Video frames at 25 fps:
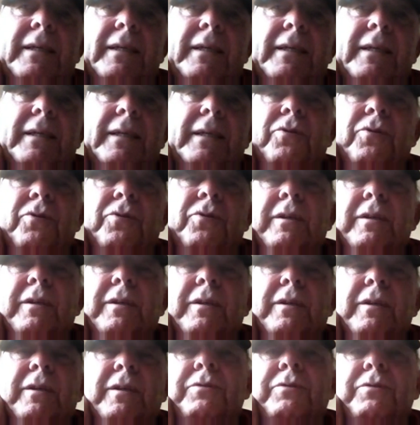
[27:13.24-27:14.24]
enjoyed
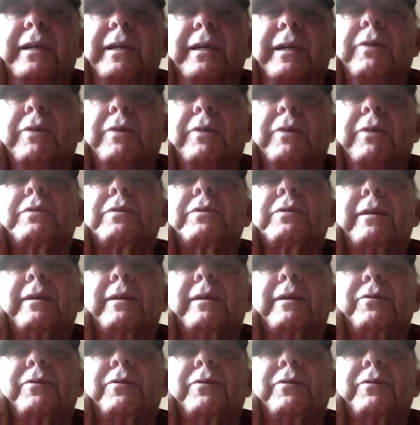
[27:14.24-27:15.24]
coaching. I
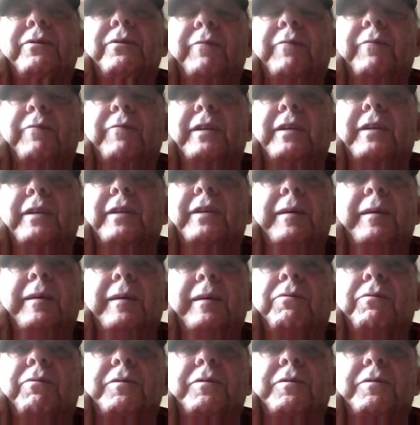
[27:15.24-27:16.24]
enjoyed every team I coached
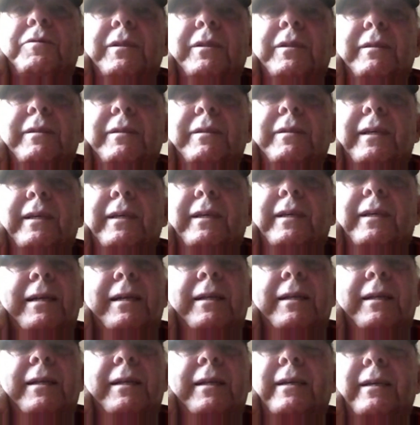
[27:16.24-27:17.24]
with. I got a lot
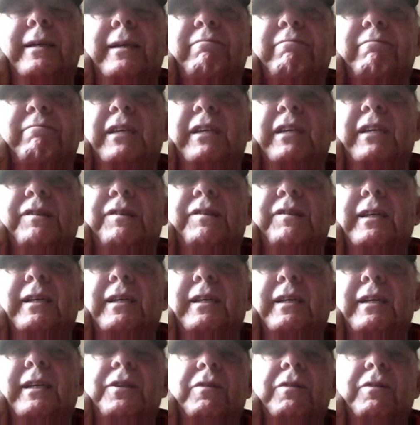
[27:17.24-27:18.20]
of kids that I still